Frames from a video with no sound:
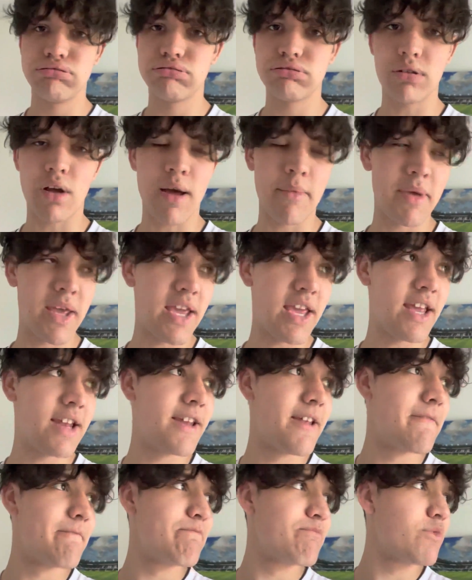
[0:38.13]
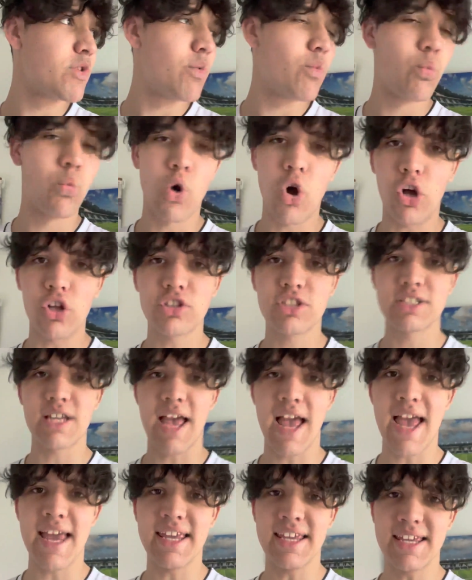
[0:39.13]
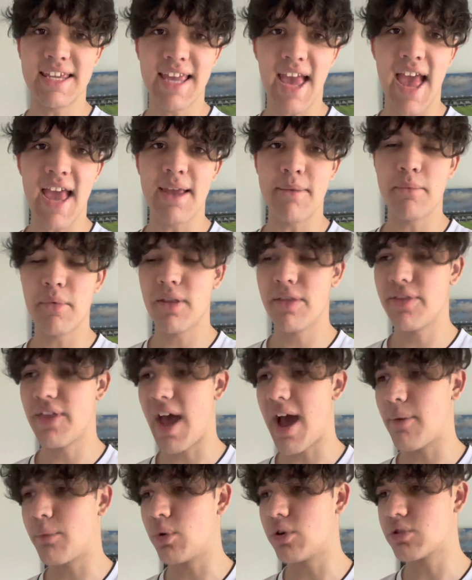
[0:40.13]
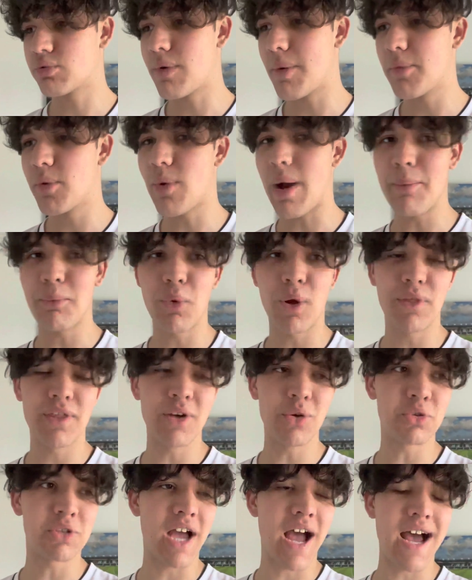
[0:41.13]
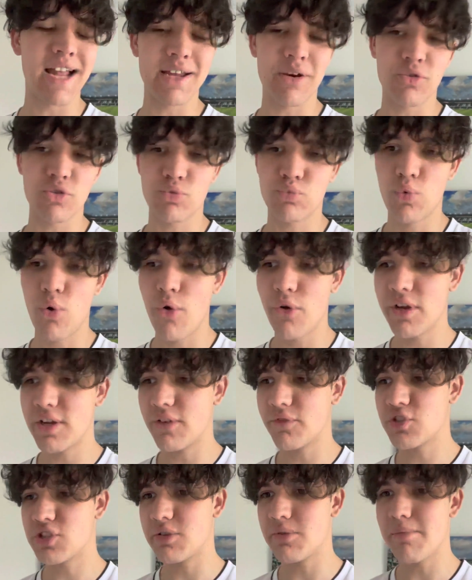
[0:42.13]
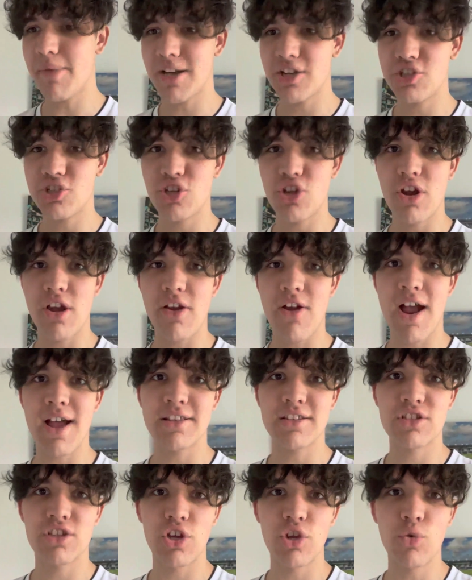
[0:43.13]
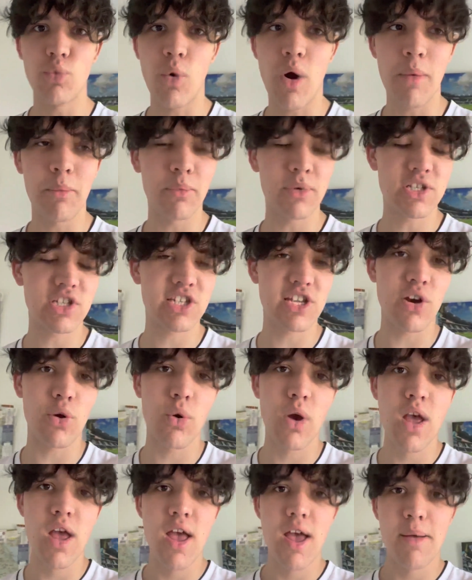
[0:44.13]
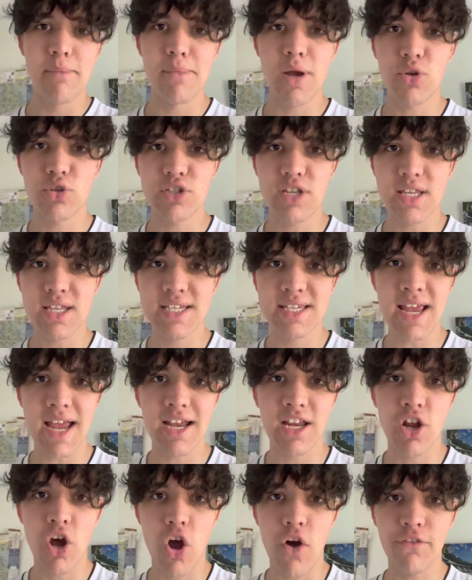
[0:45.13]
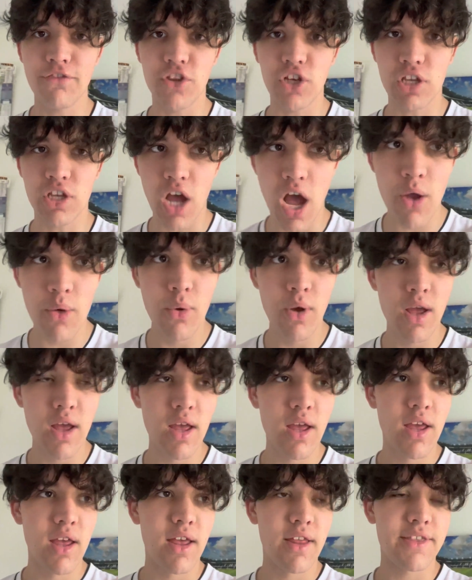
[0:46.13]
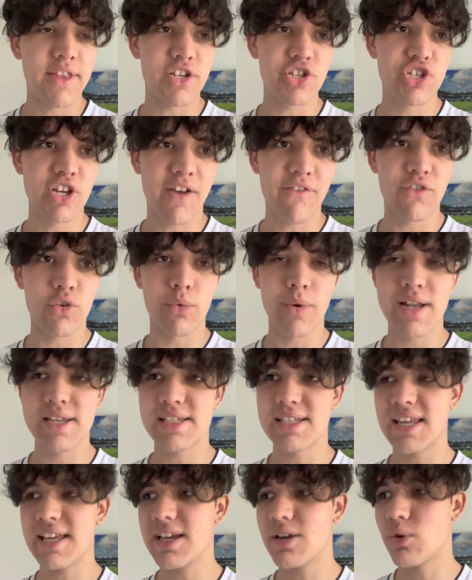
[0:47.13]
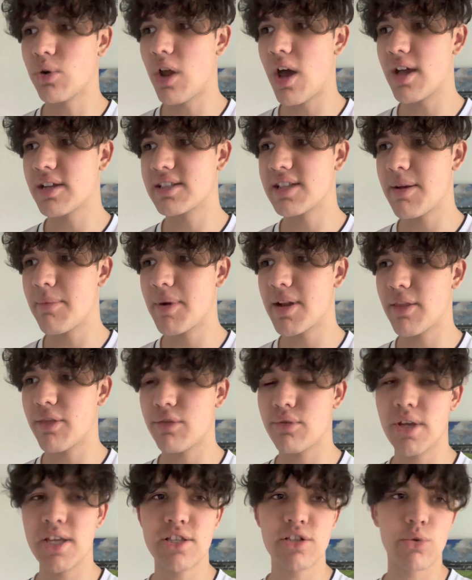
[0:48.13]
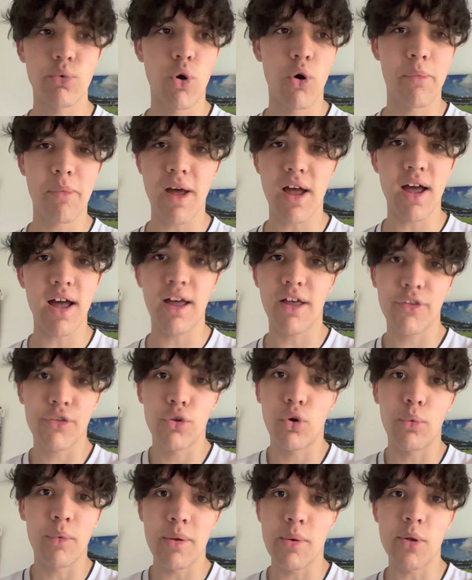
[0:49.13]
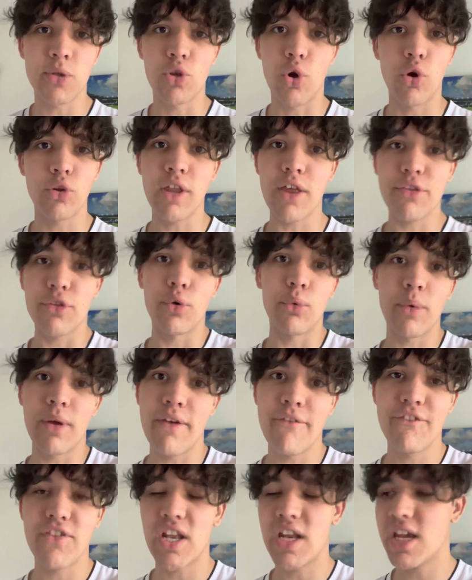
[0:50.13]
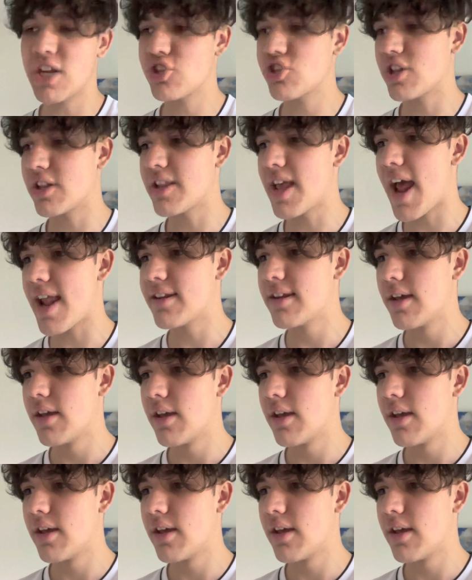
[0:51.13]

I mean, what a game that was. When we went 1-0 down, I was worried. Obviously we managed to turn it around 2-1 with still most of the second half to go. Then Sheffield Wednesday equalised and then went 3-2 up. I thought we were done. I thought we were finished. And then